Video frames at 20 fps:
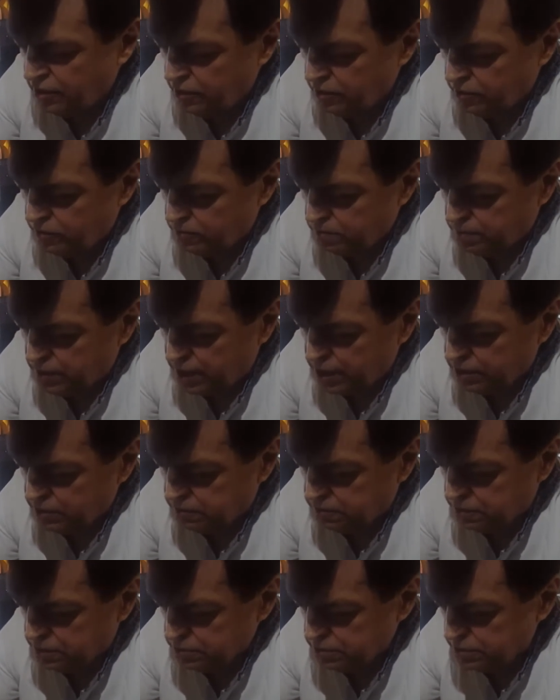of
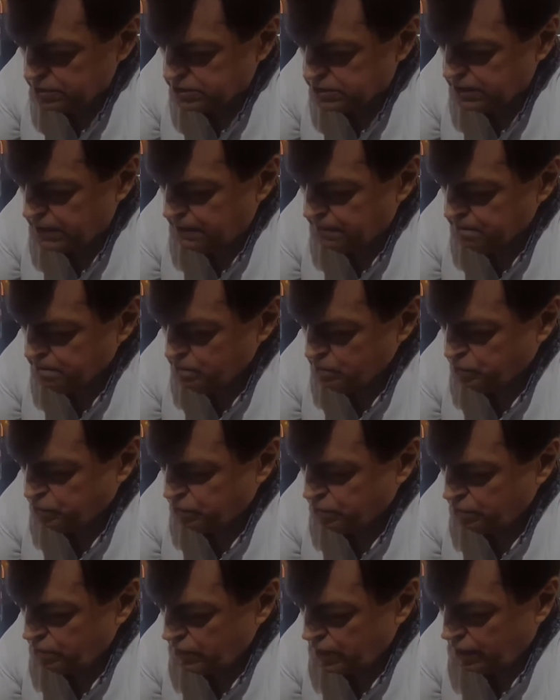biophotons,
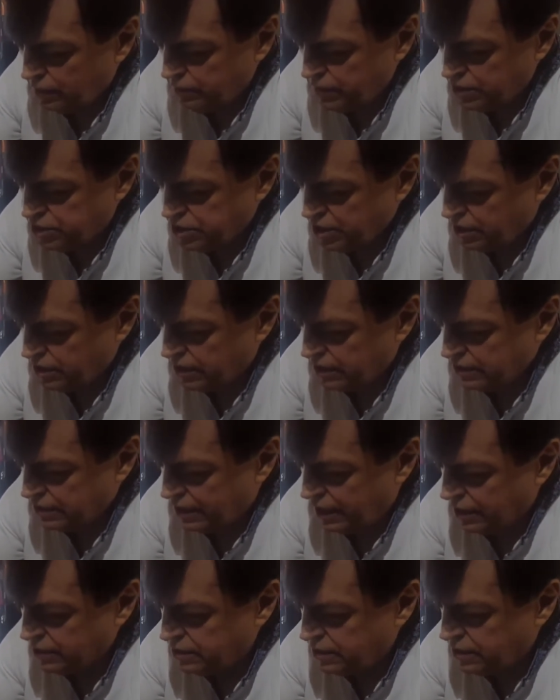which are
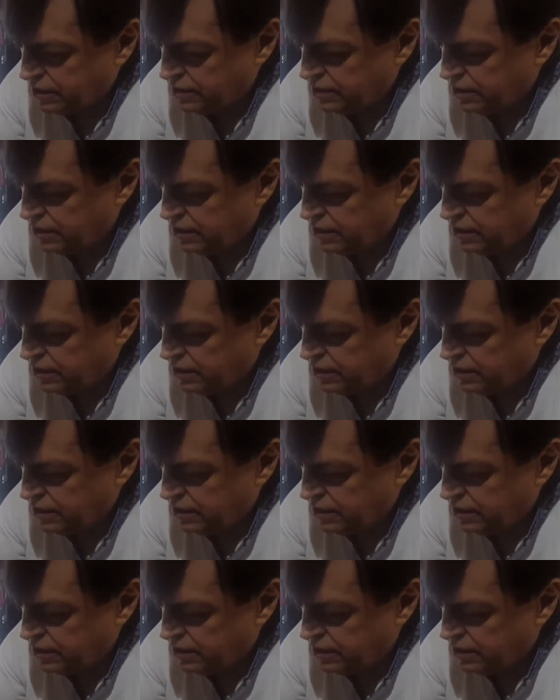attracted